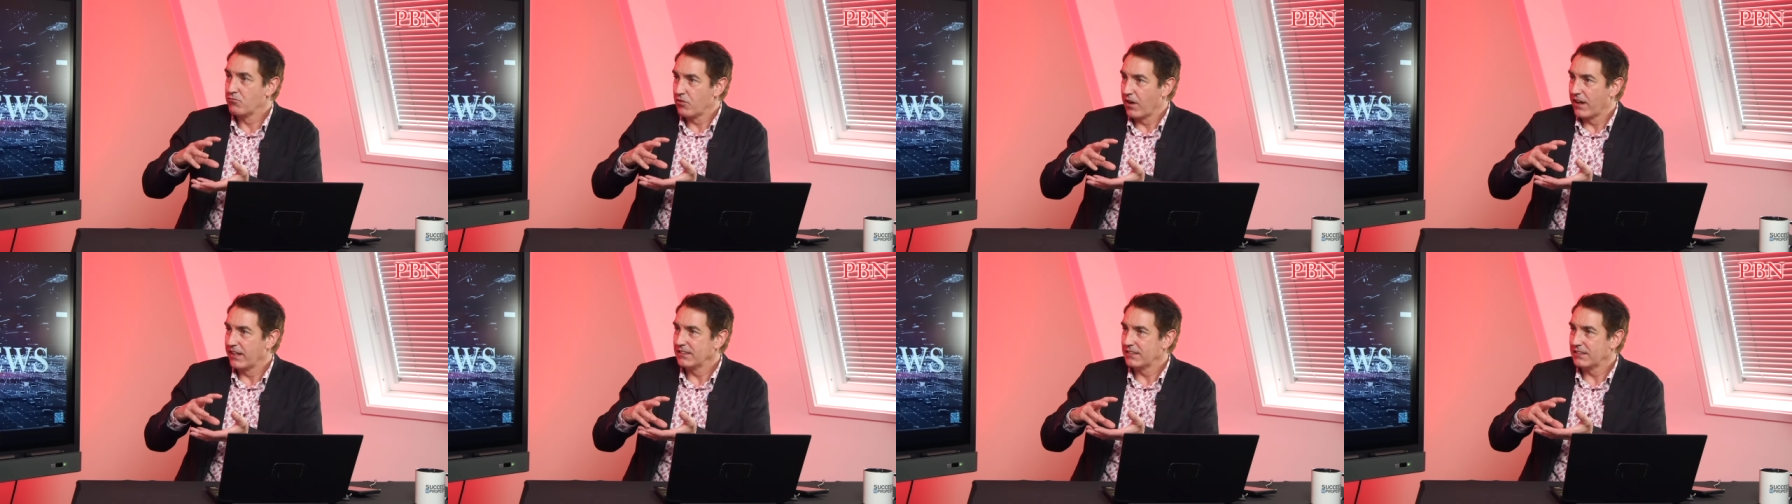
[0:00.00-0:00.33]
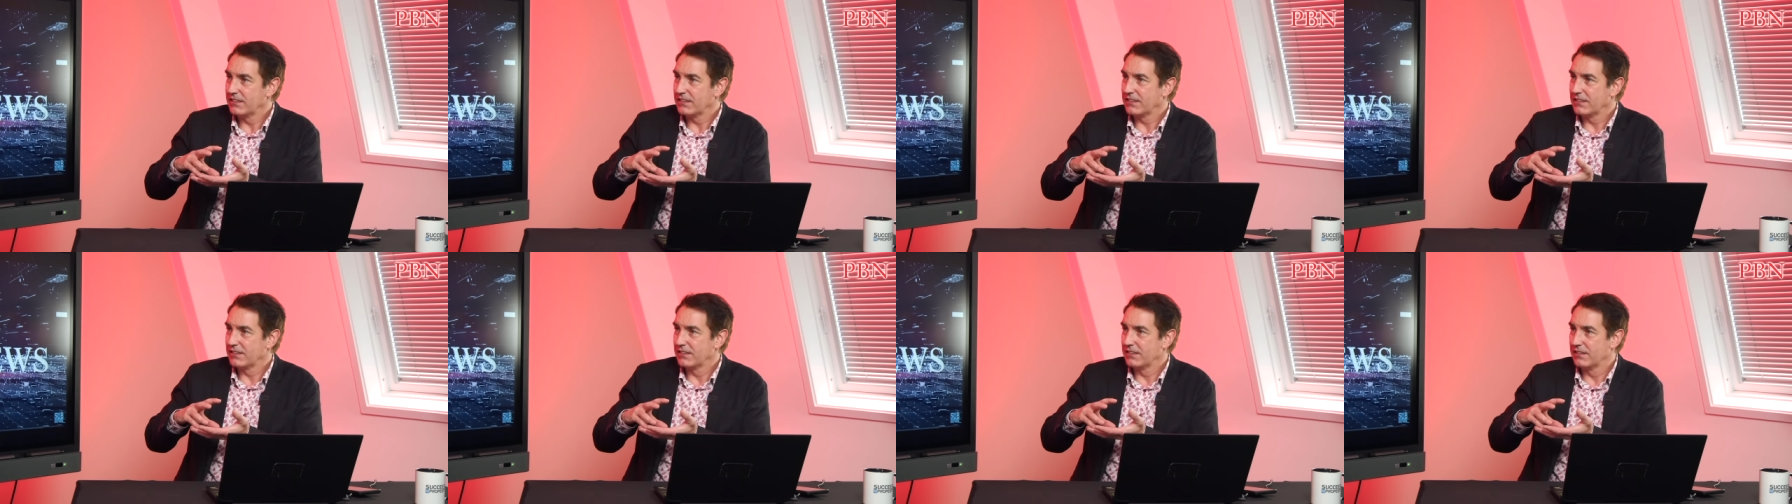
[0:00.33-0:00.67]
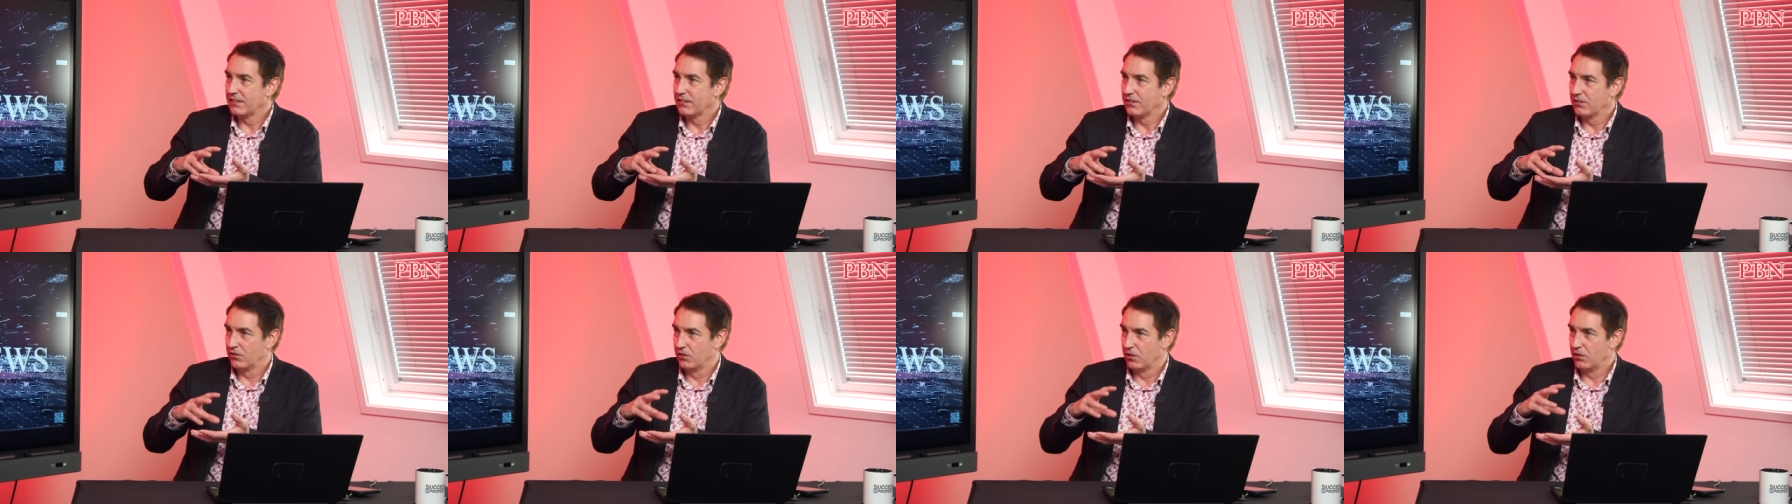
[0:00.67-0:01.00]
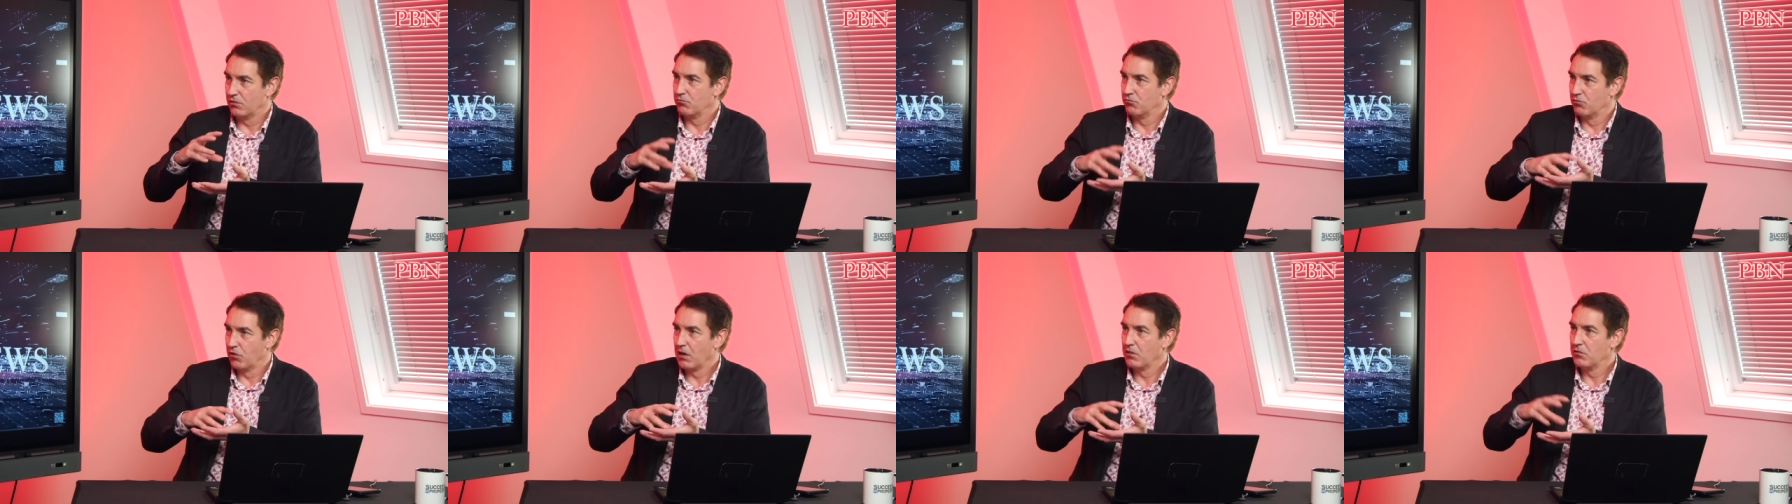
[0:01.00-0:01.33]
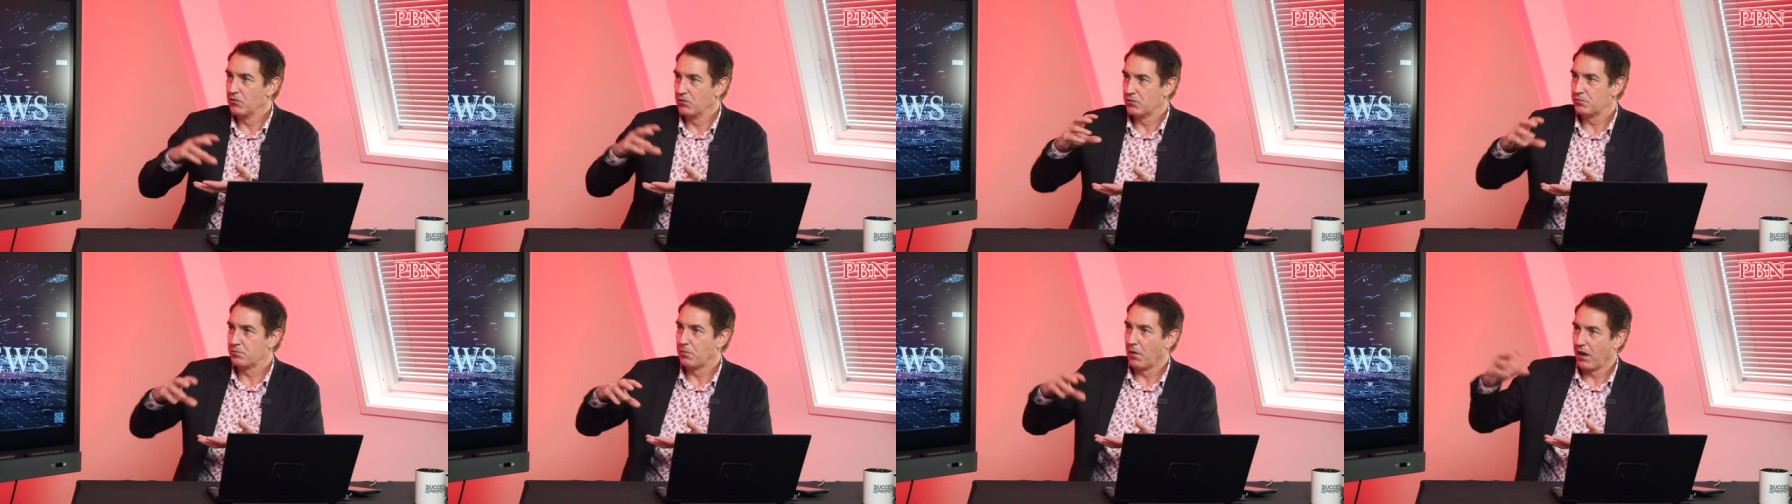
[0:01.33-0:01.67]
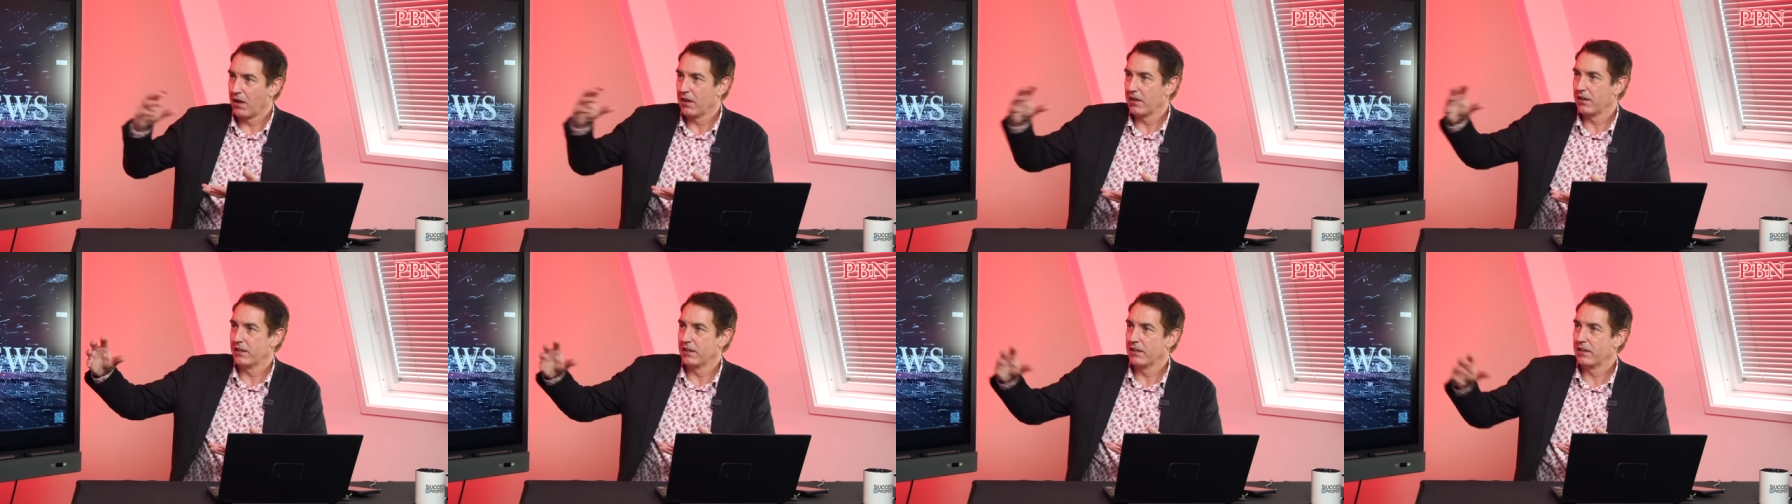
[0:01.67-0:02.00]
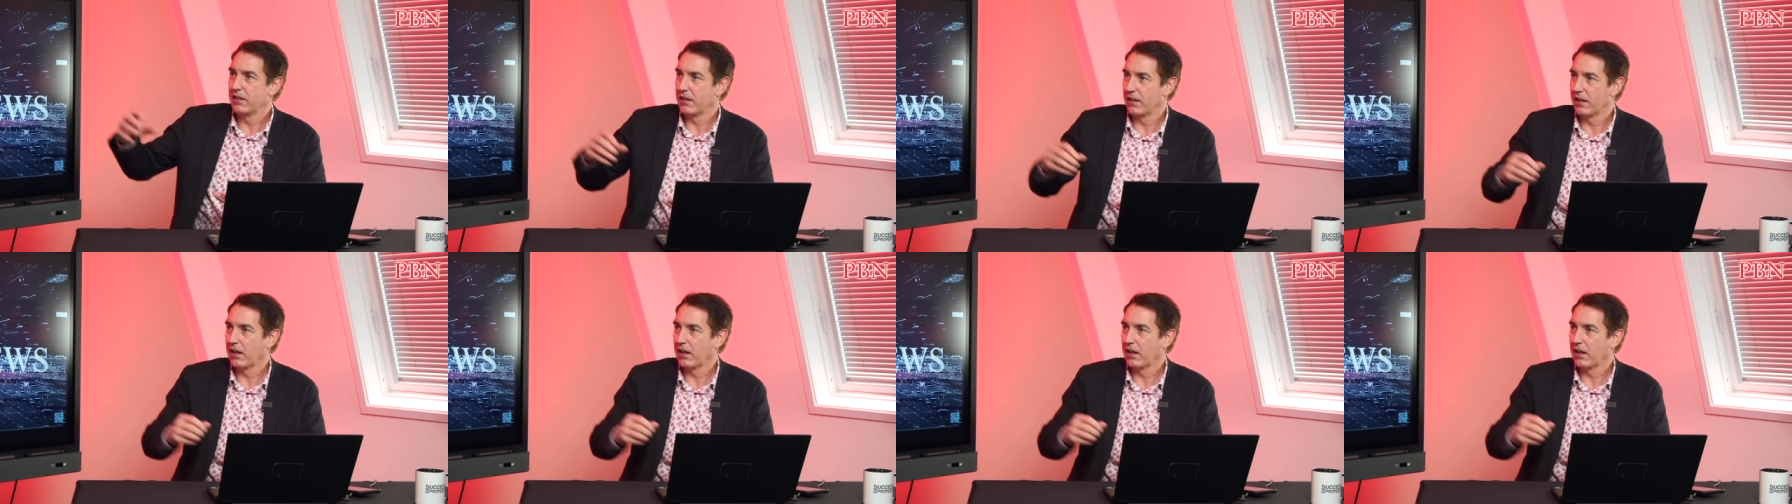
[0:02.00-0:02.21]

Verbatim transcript: rents that rose by